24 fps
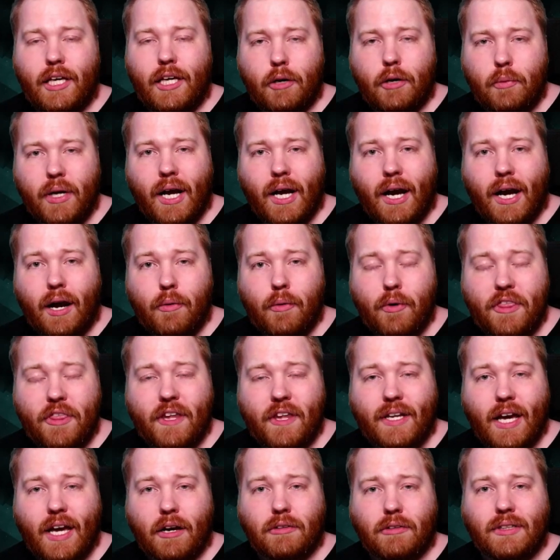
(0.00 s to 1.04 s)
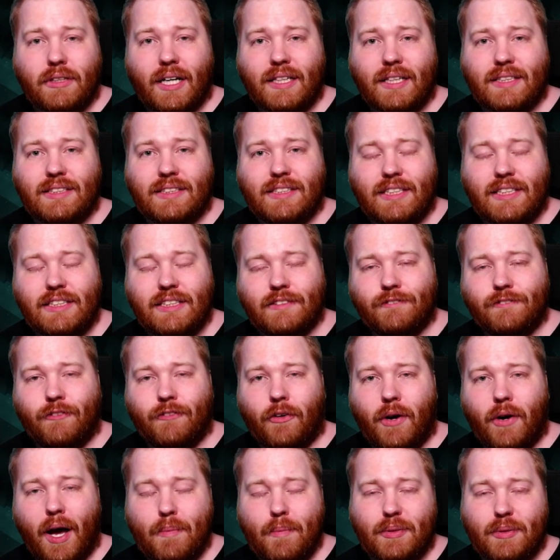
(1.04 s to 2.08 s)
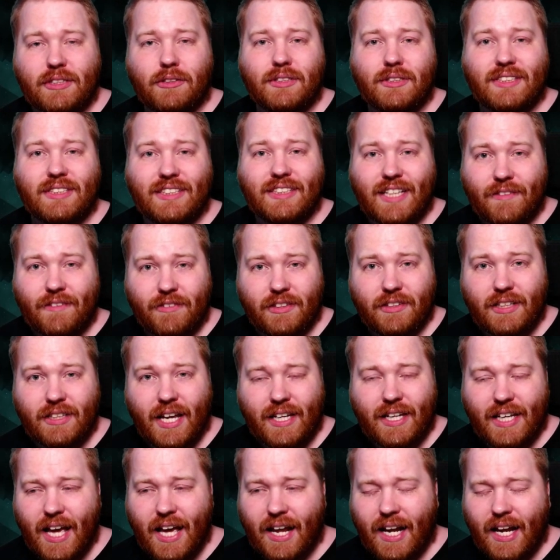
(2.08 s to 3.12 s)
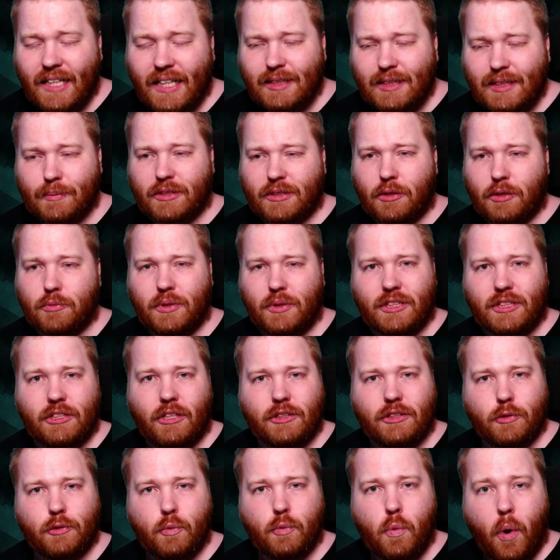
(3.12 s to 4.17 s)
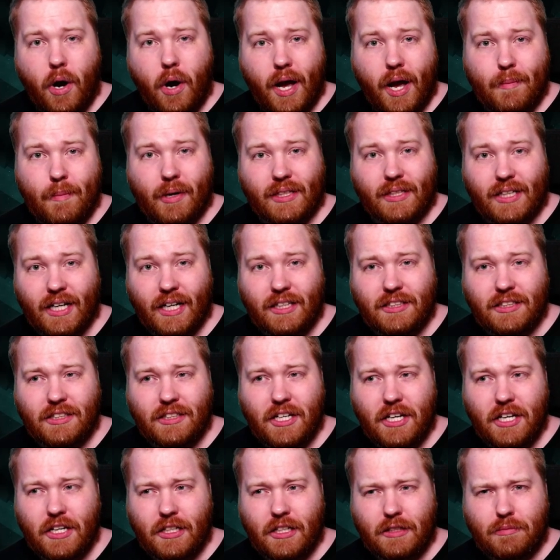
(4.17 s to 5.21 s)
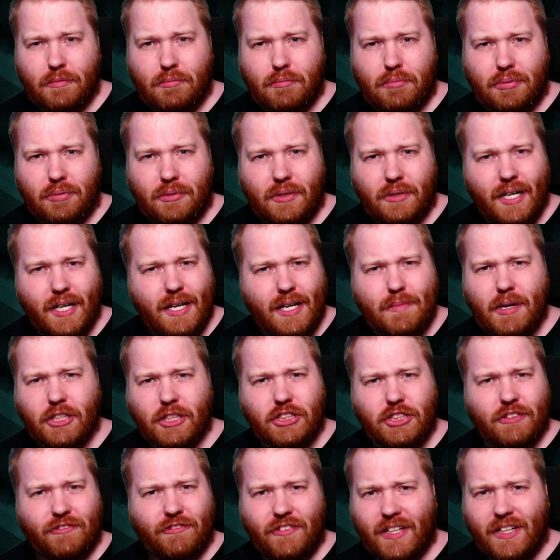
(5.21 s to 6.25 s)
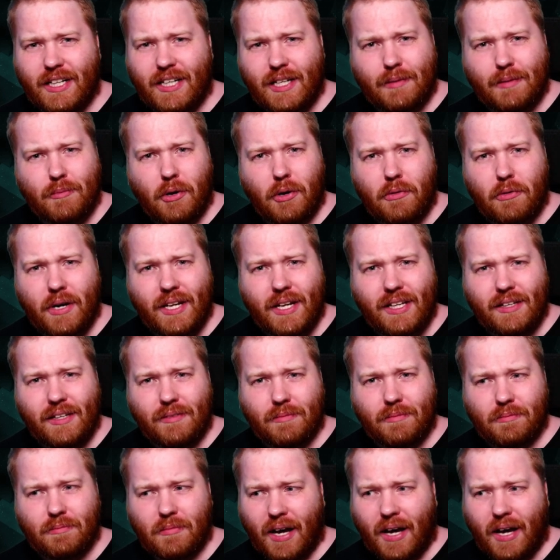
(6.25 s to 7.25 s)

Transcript: Here we are with Attack on Titan Season 4, Episode 7, and yeah, last episode we saw the Warhammer Titan and pretty much defeated him already,